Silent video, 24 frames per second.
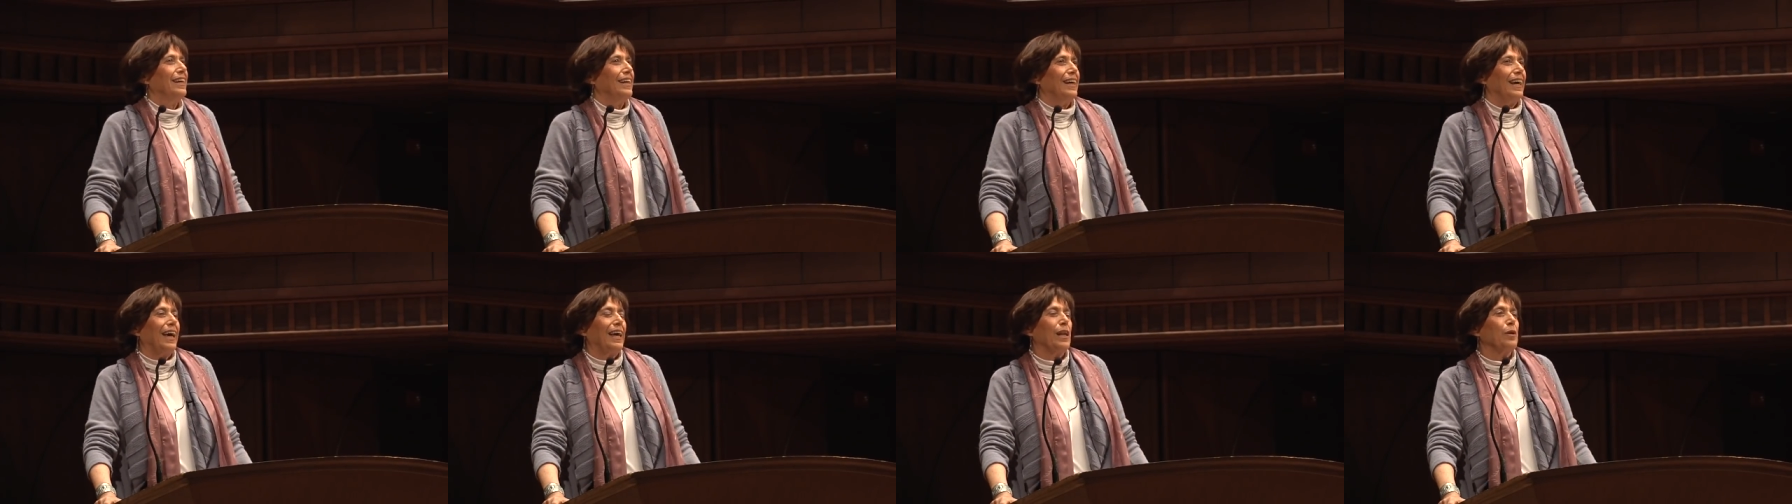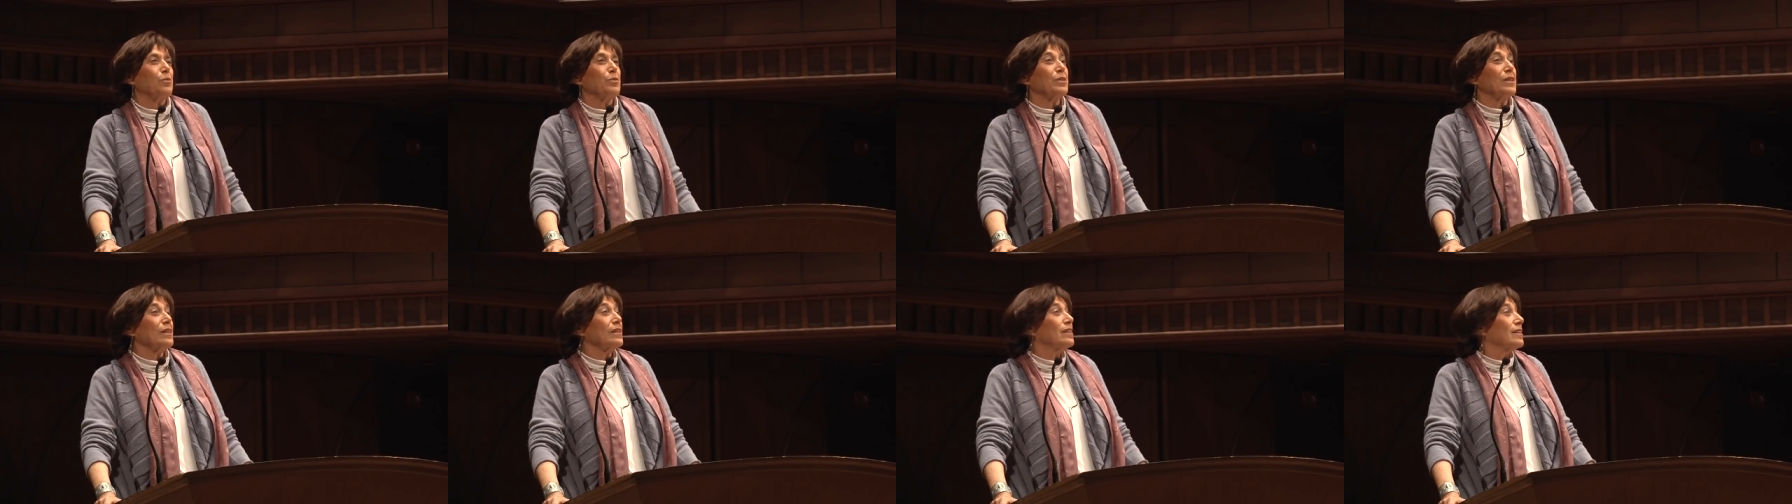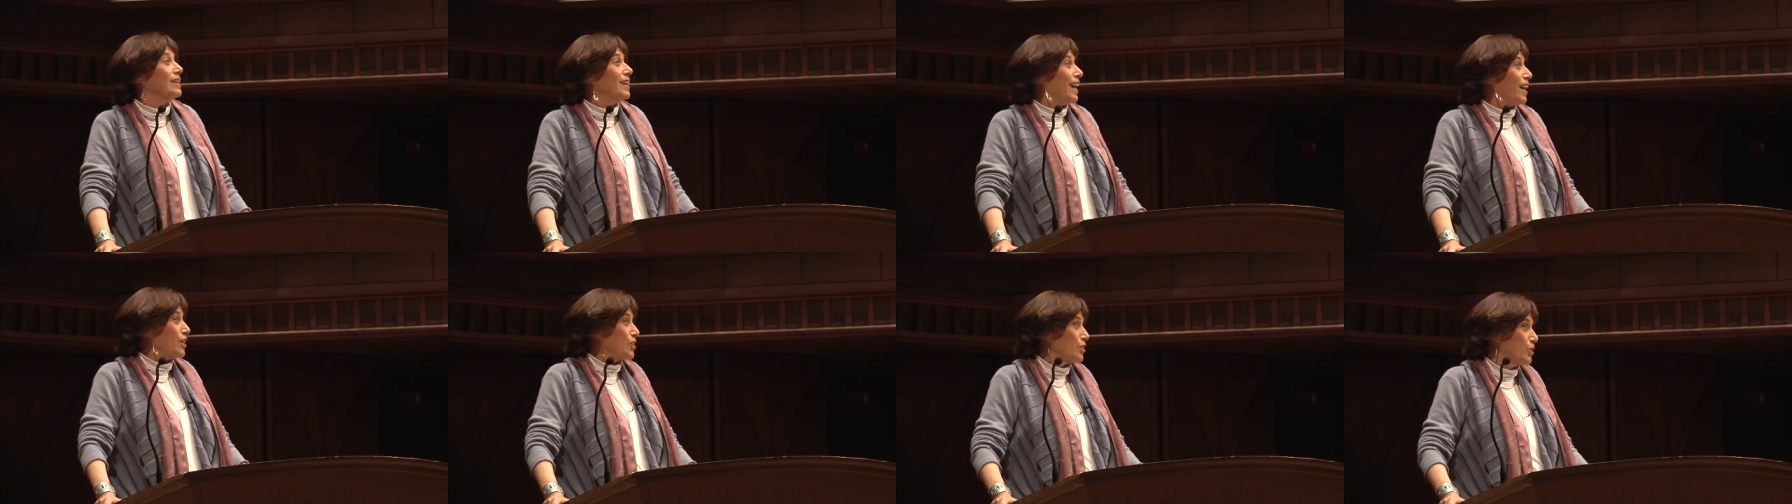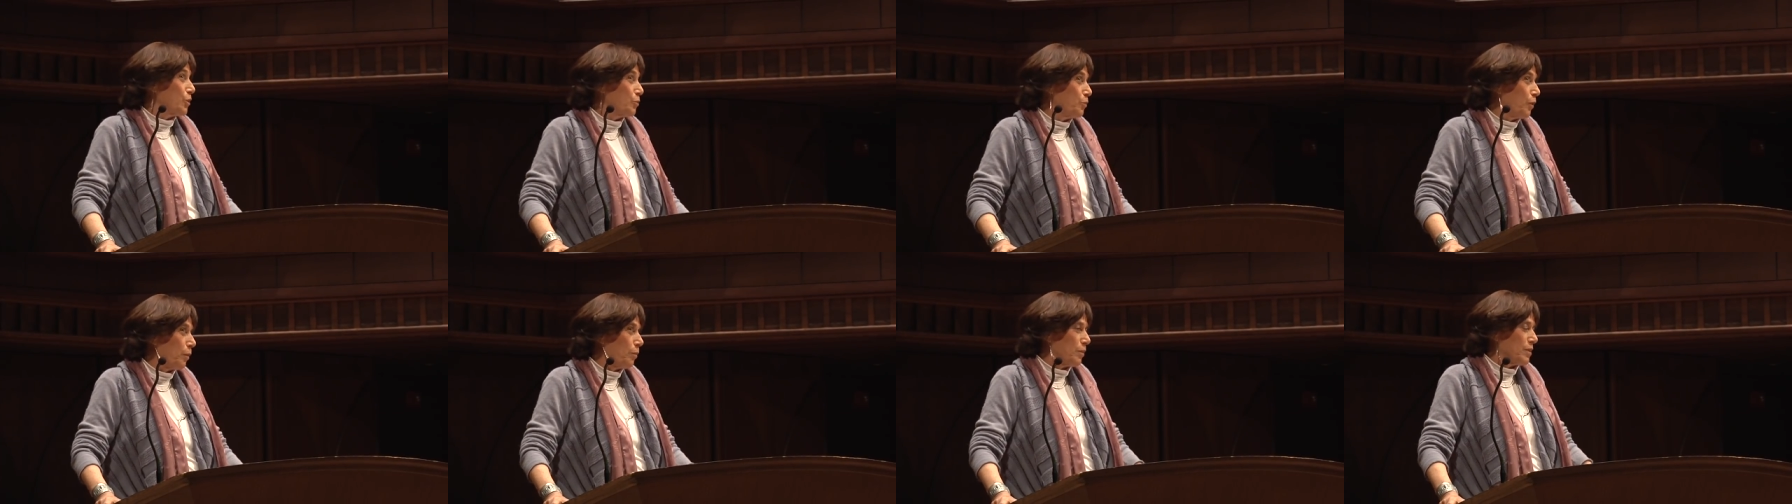and it was
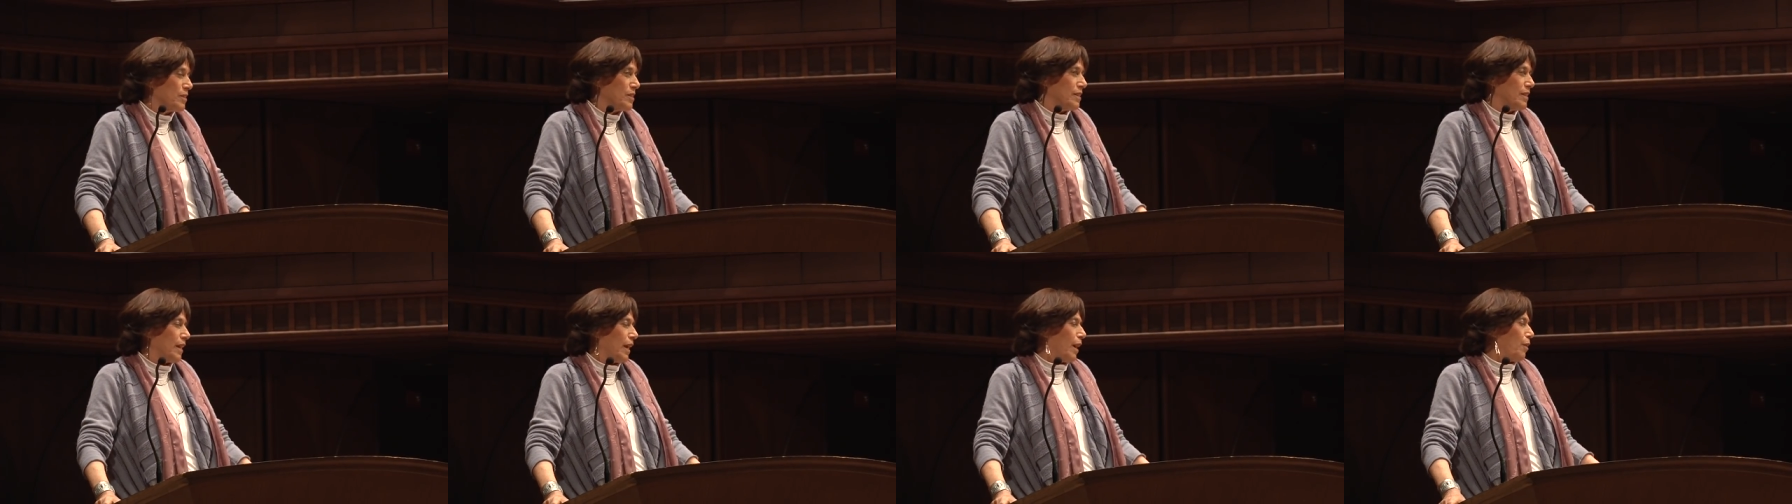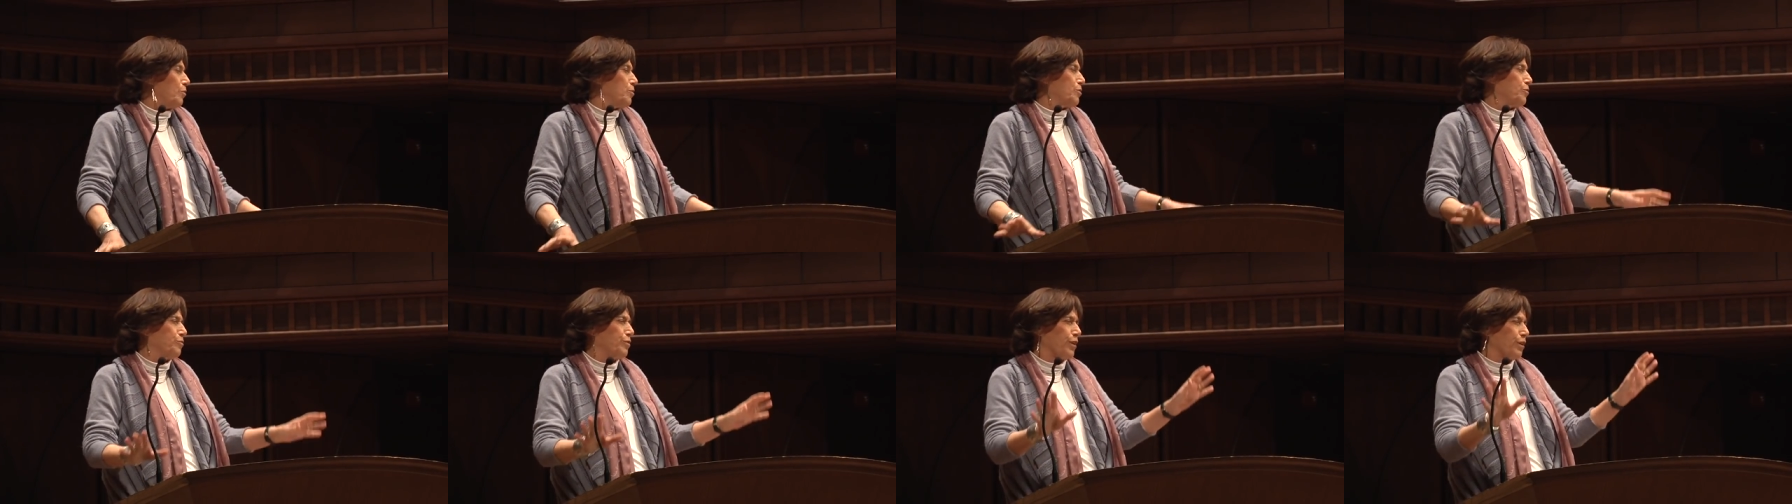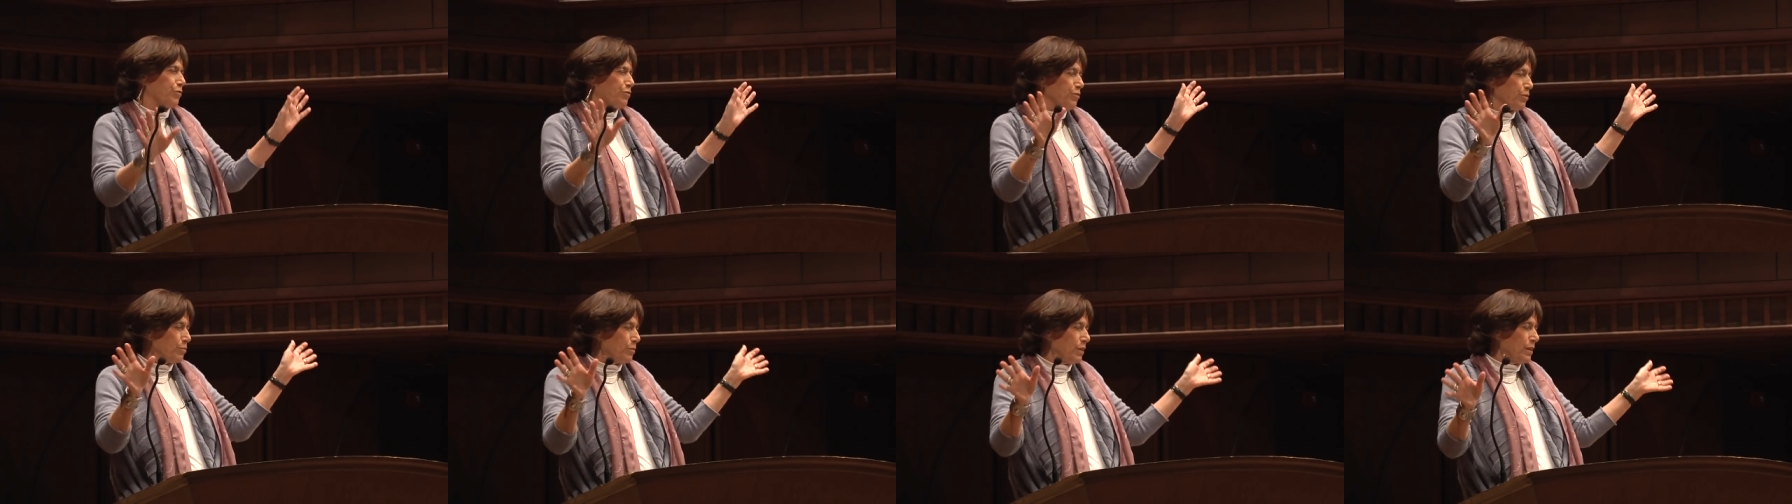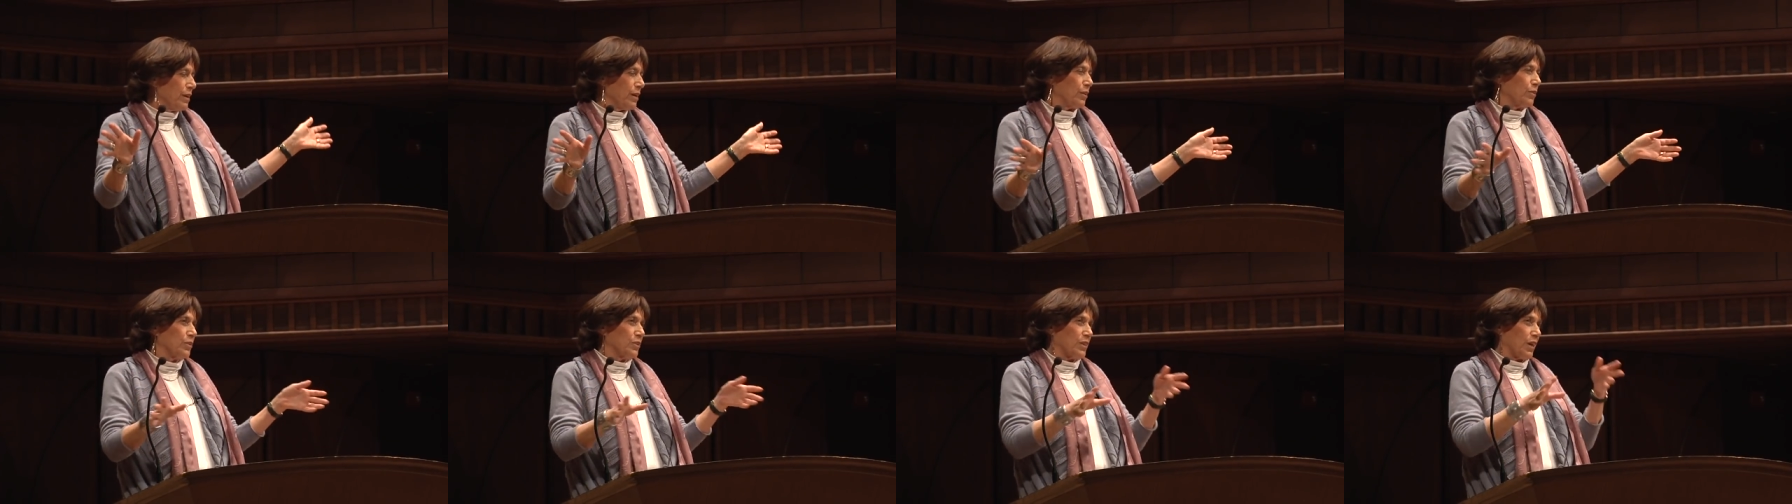International Women's Day. I was very
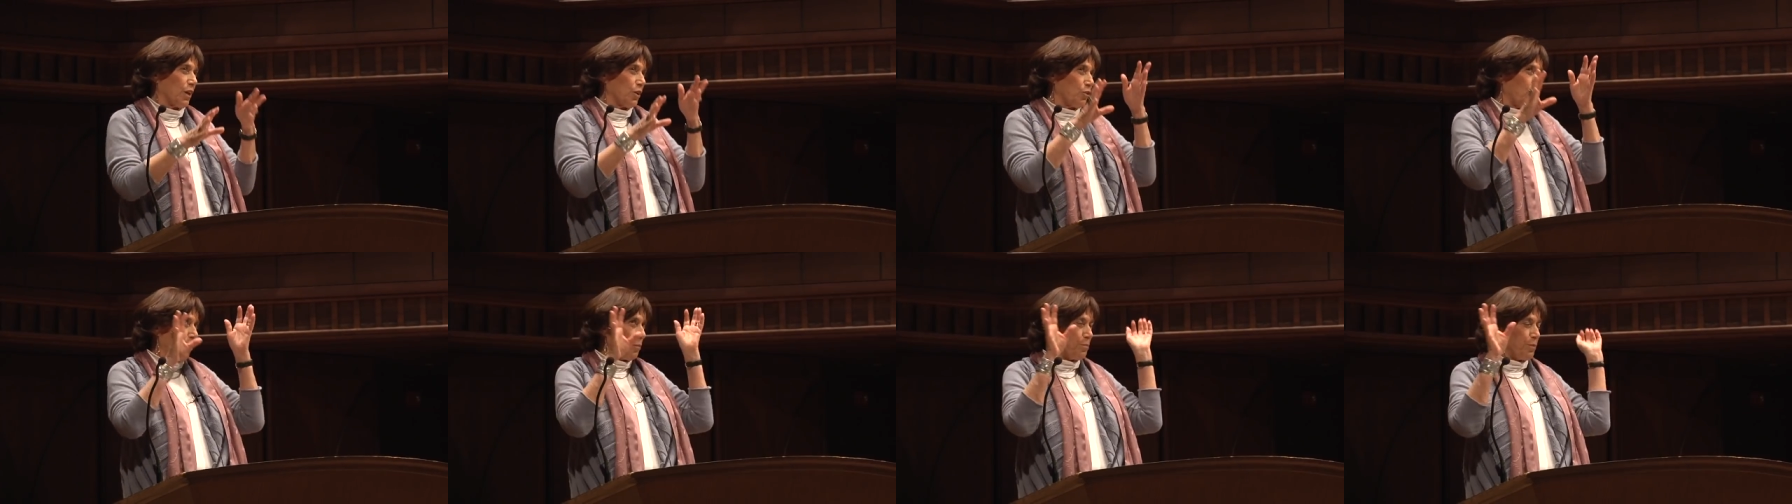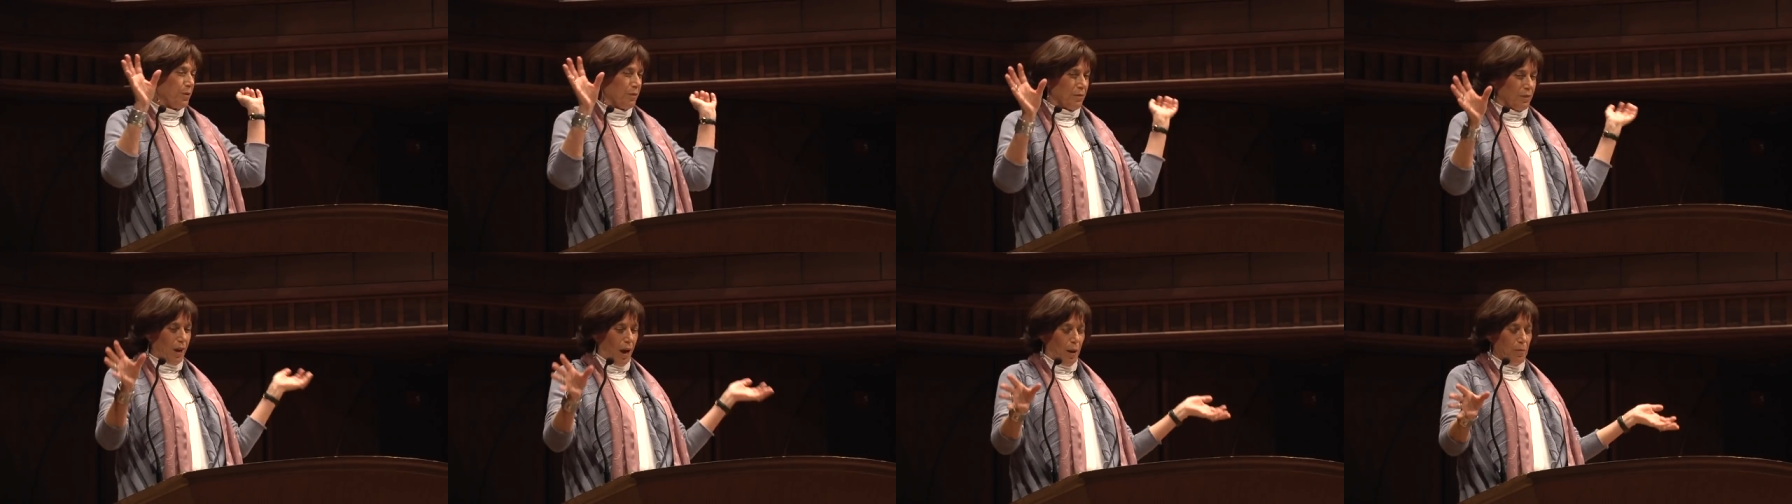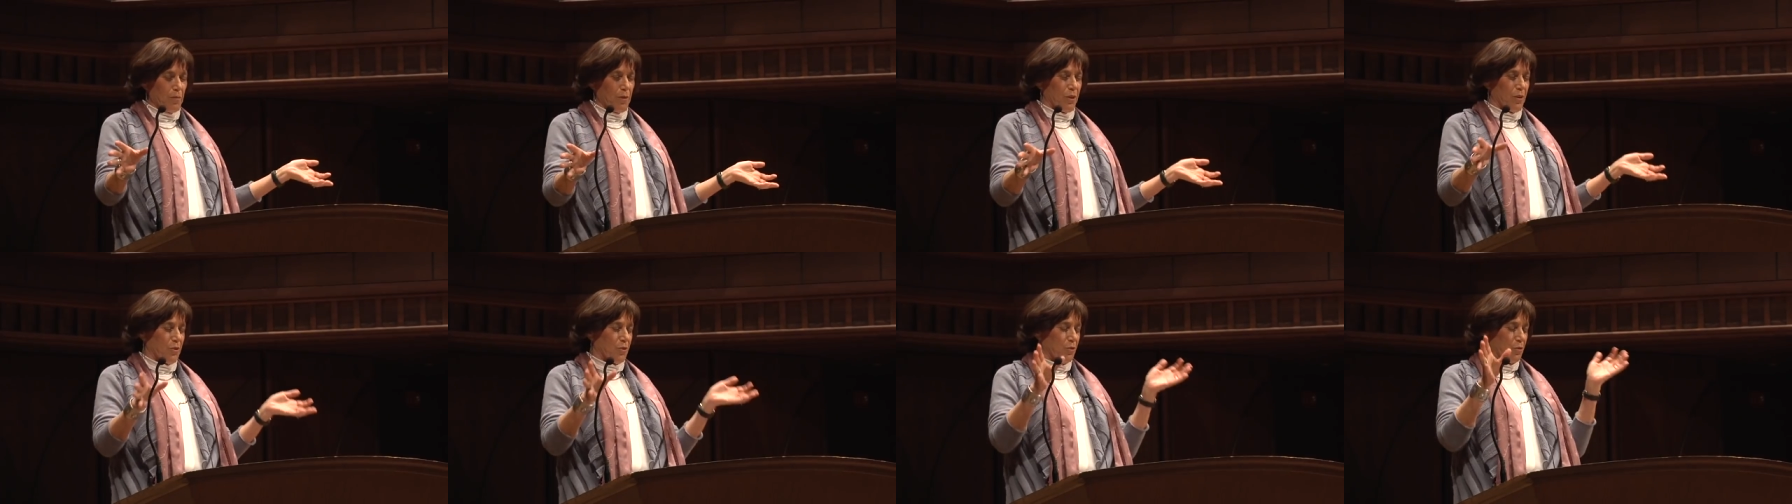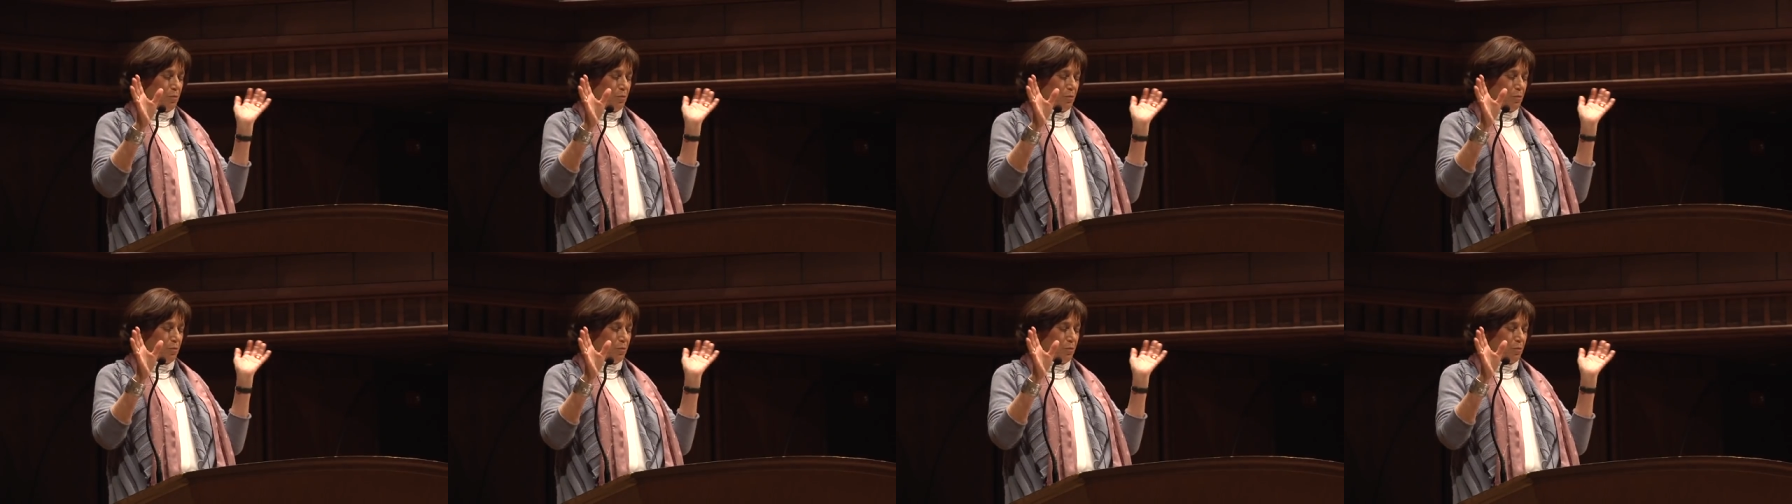familiar because I grew up in communist